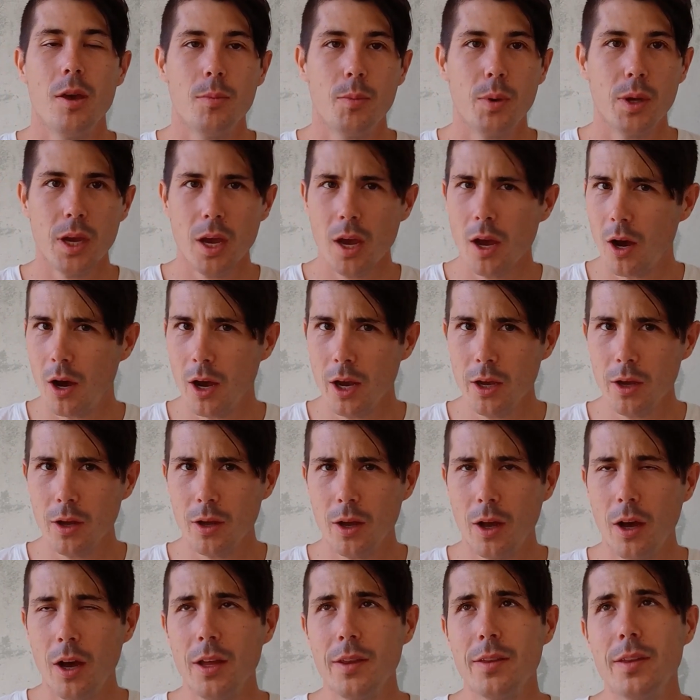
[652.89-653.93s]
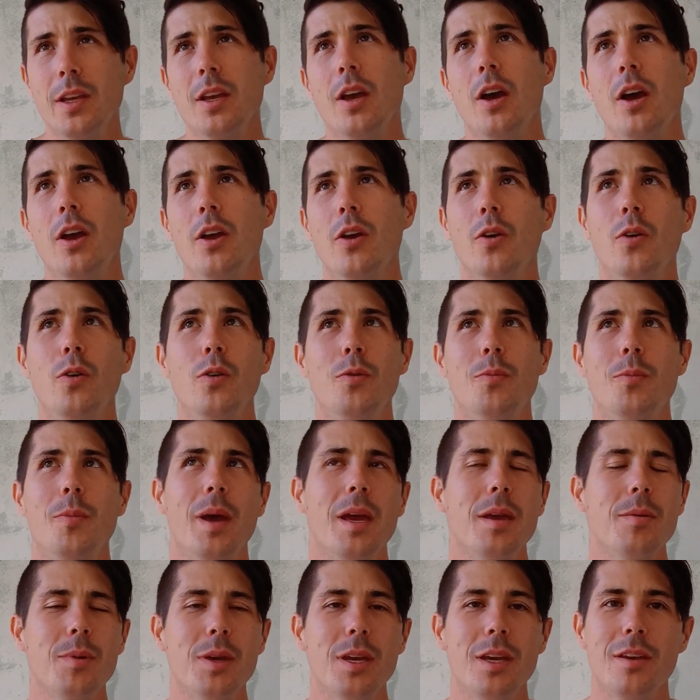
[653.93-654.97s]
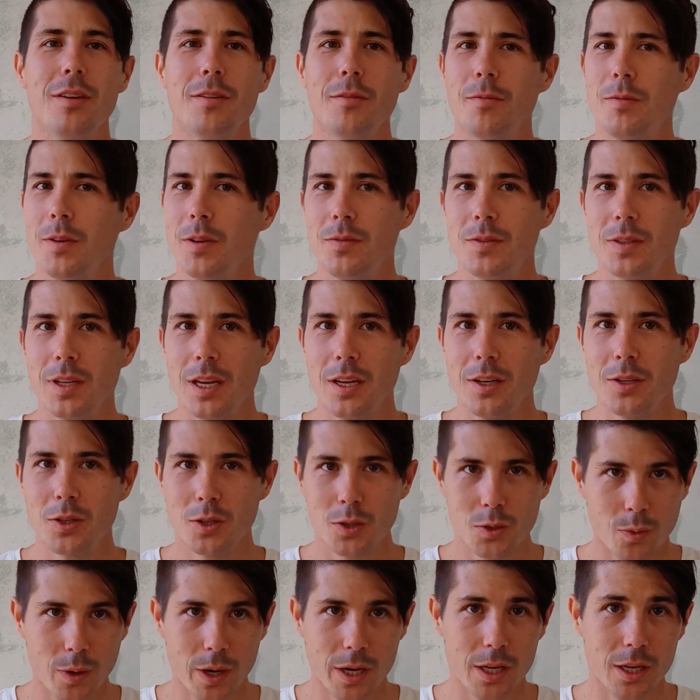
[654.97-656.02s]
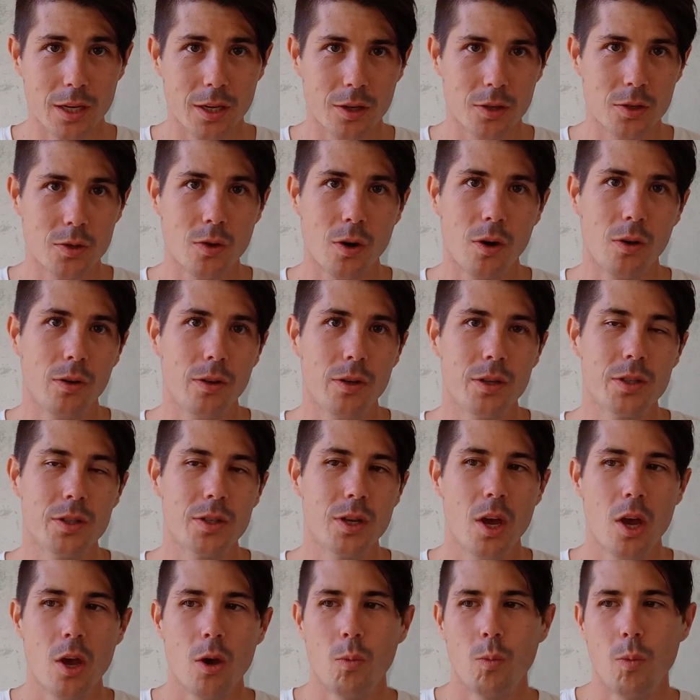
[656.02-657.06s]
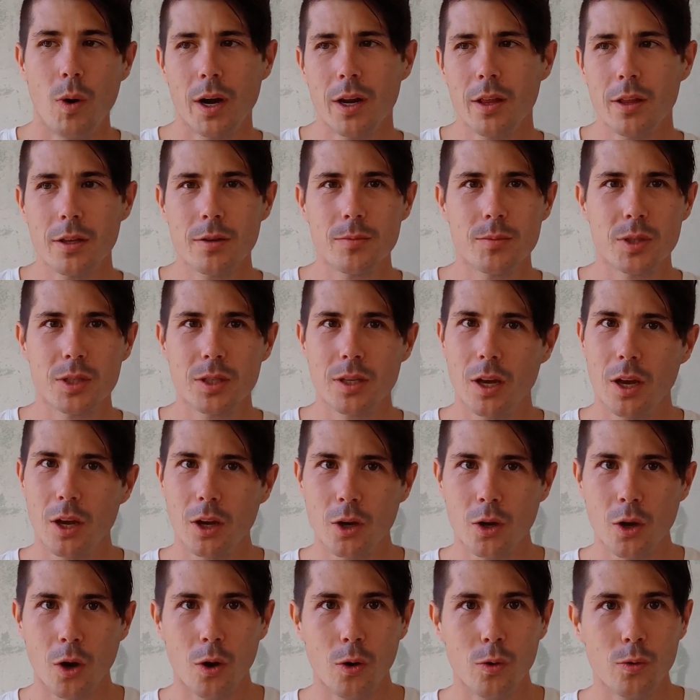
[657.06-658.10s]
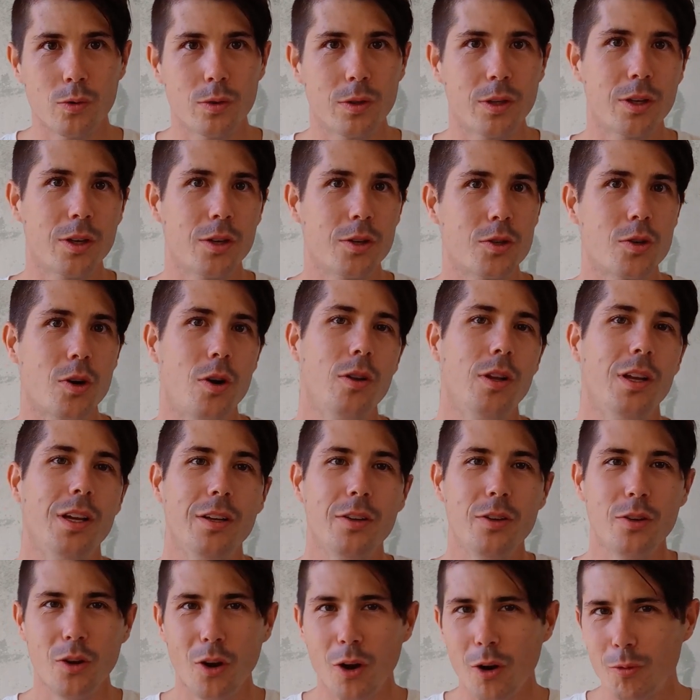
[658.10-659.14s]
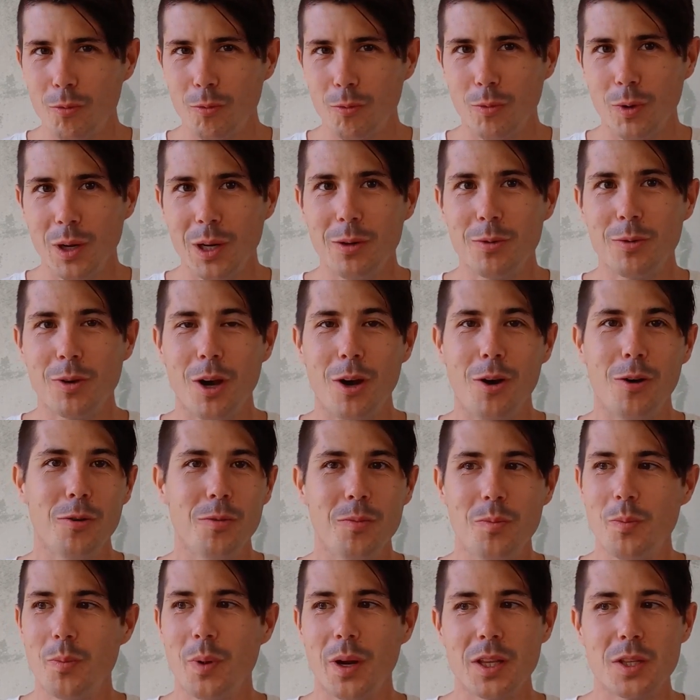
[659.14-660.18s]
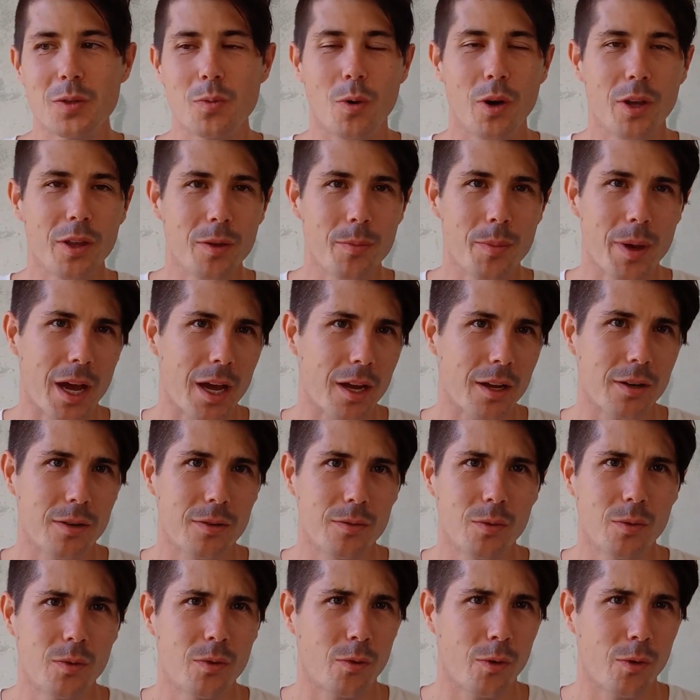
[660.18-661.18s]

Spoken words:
But yeah, I think I own maybe 15 to 20 controllers. One of them's a gold controller, not real gold, but it's worth about